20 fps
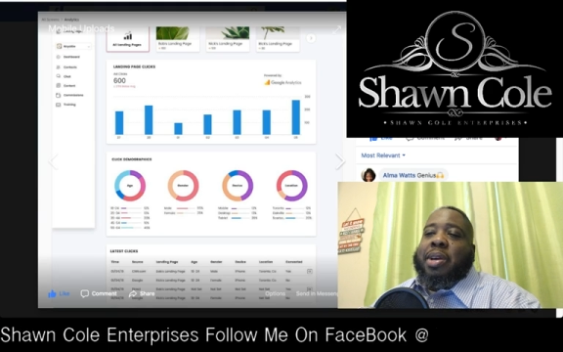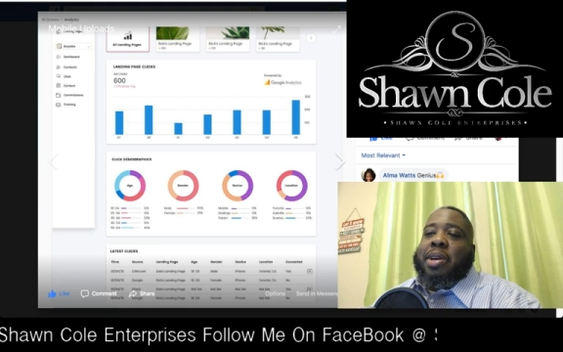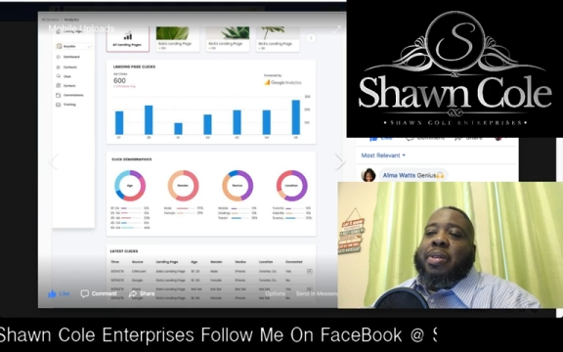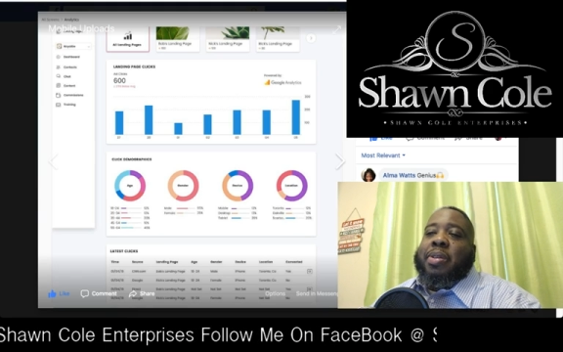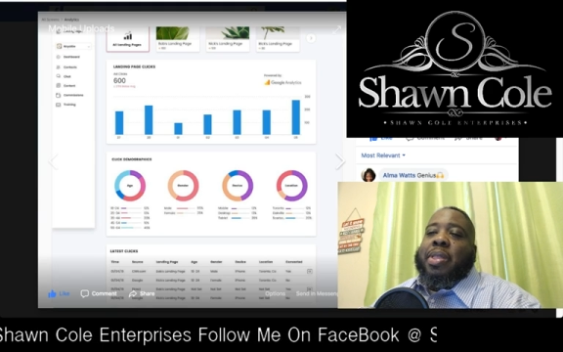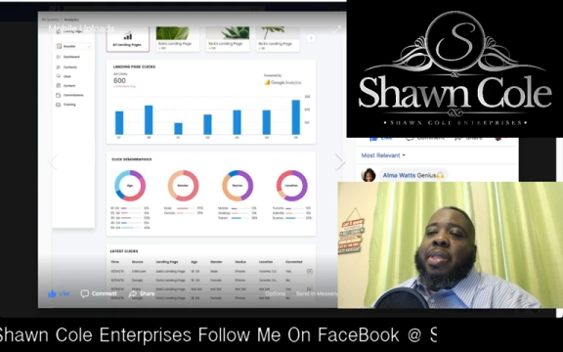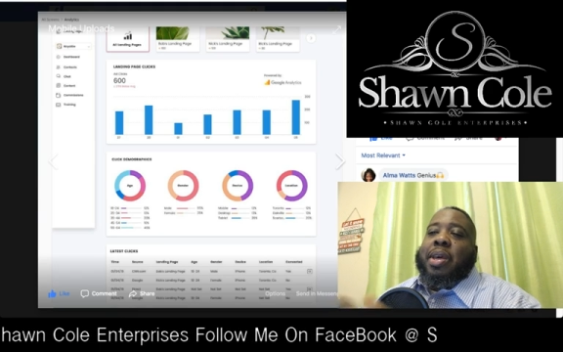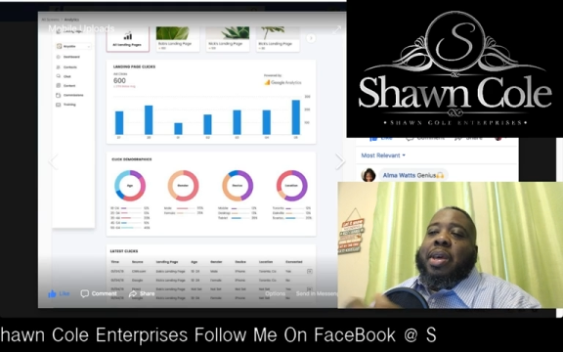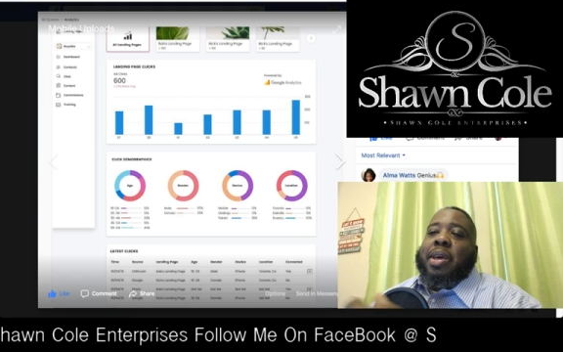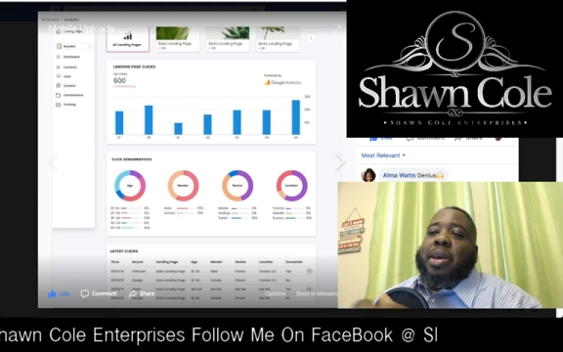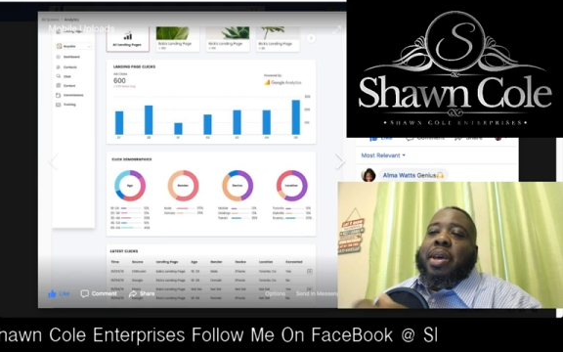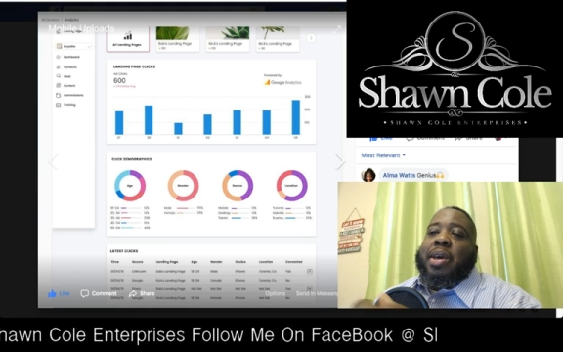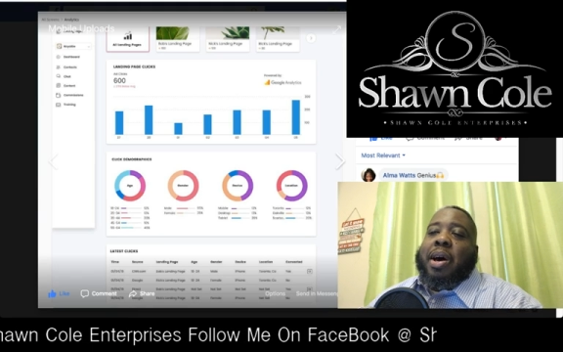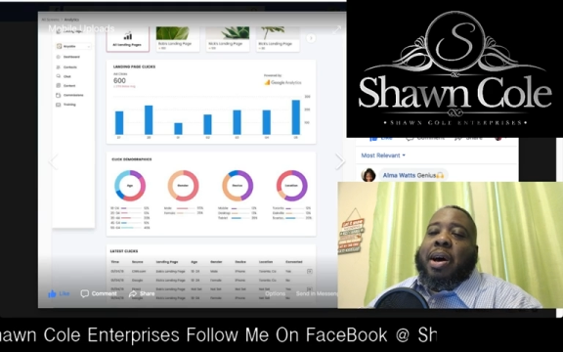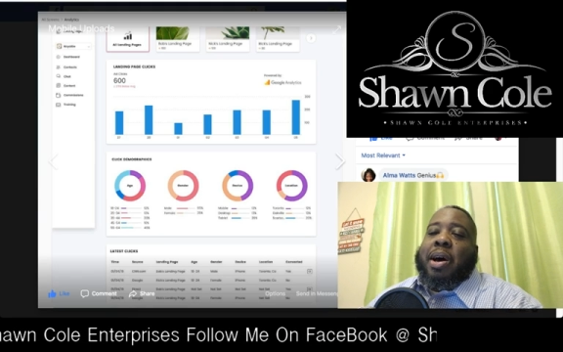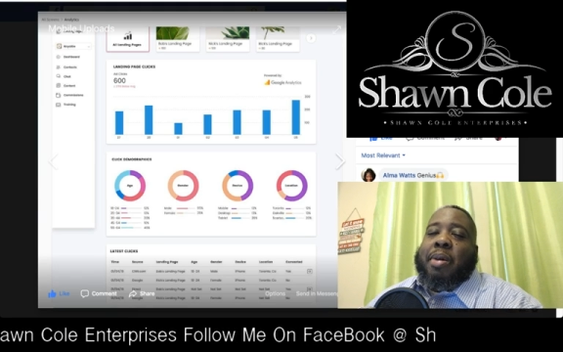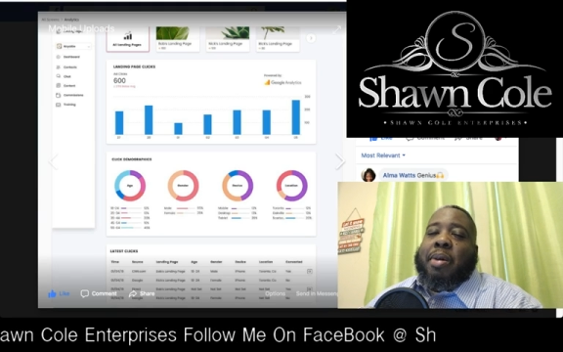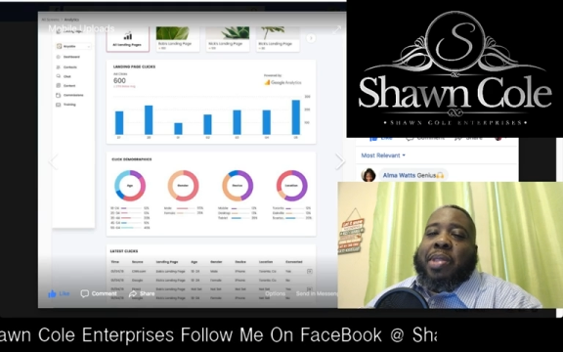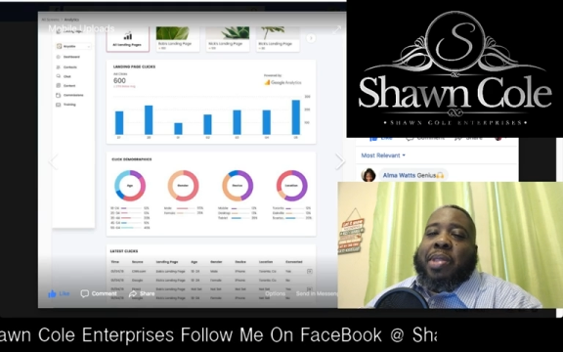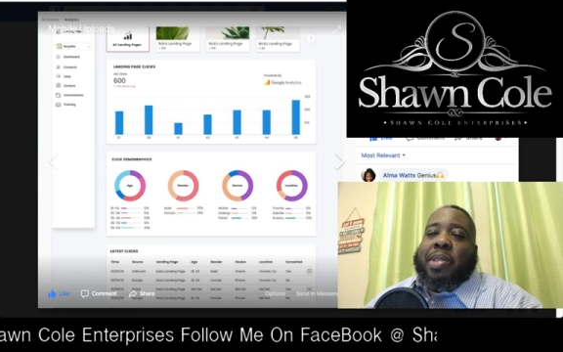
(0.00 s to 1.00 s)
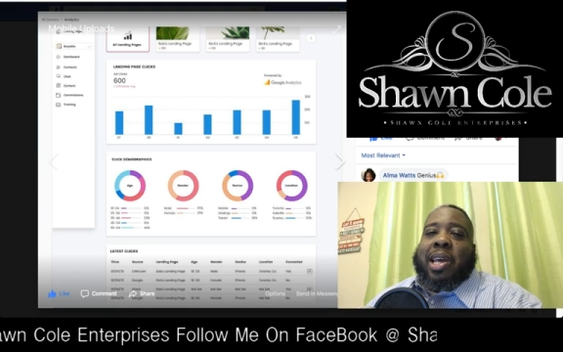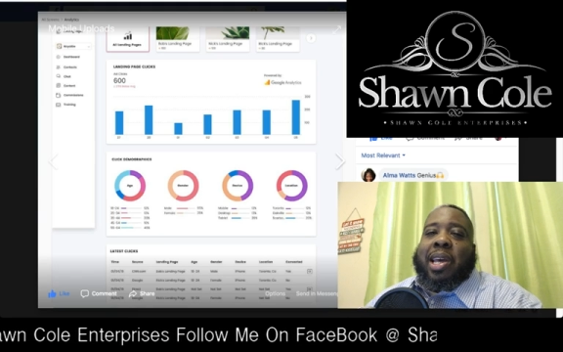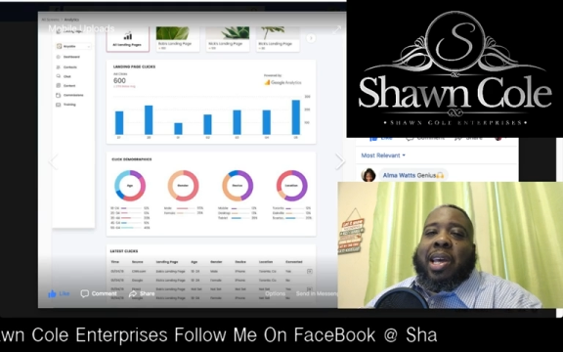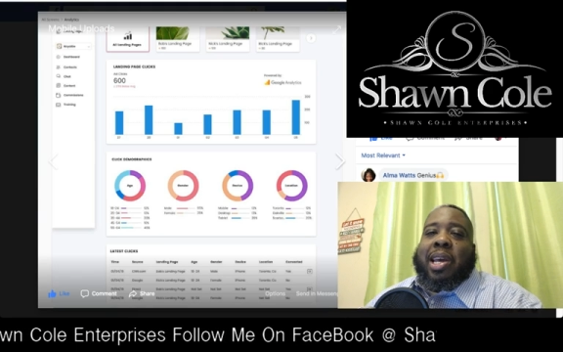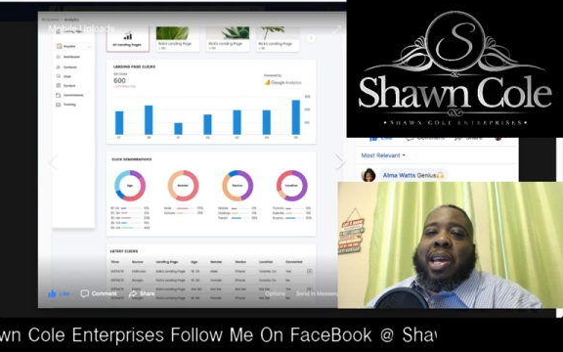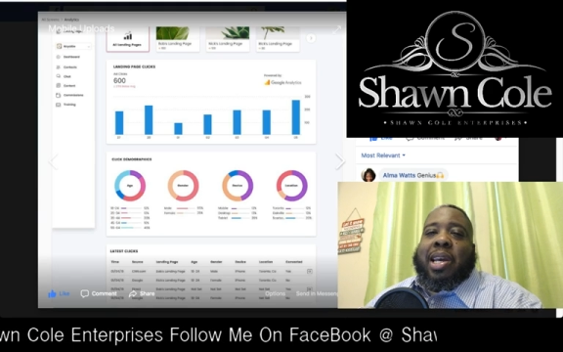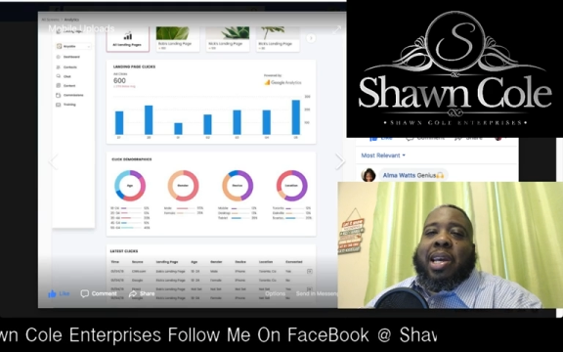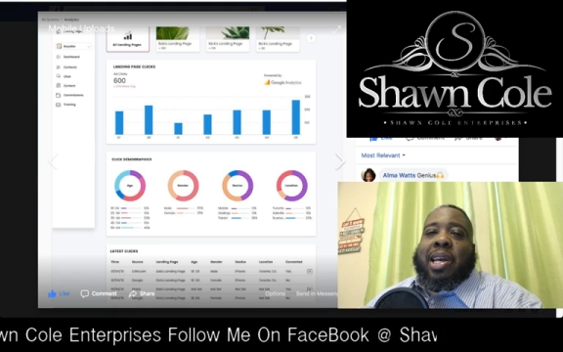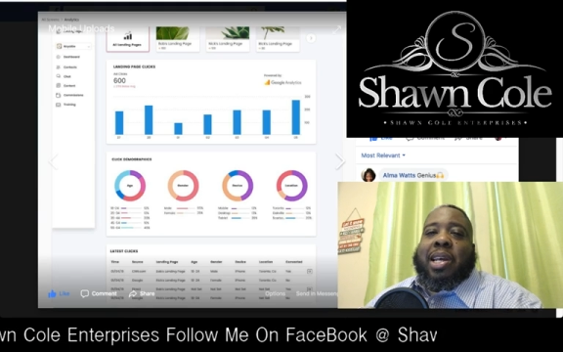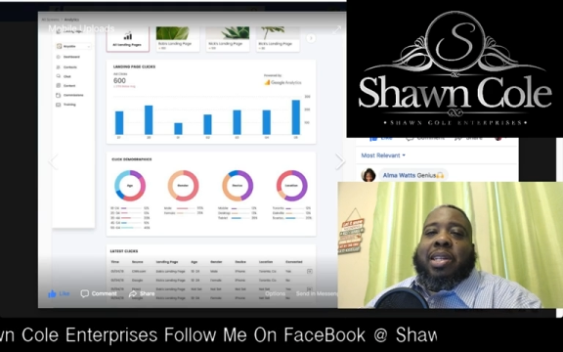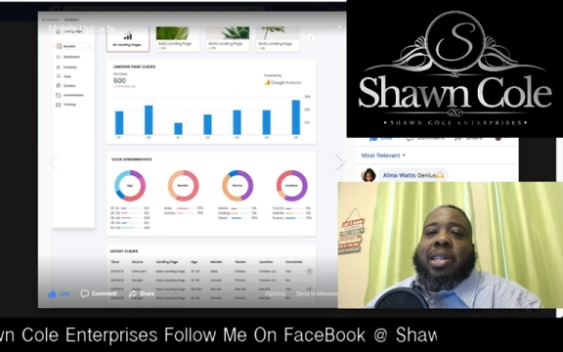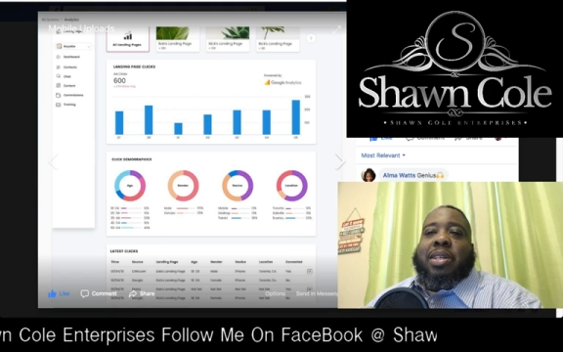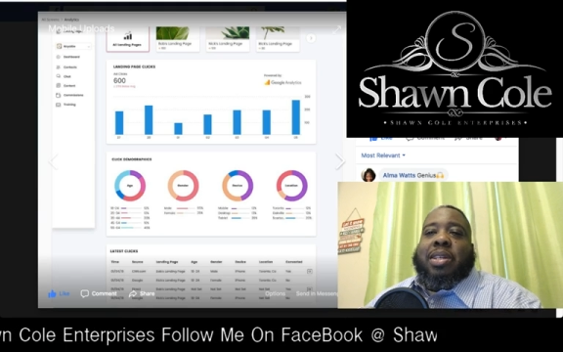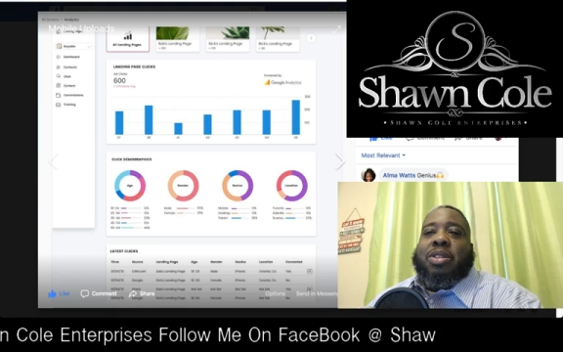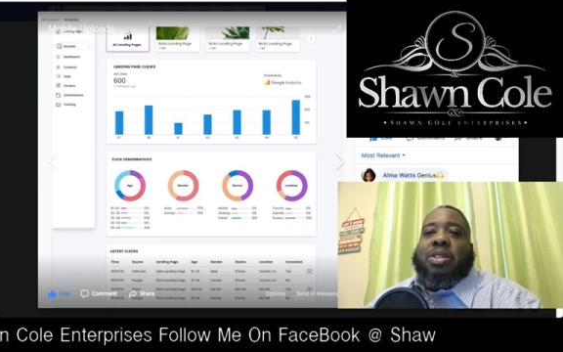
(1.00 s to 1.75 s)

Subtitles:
The links for you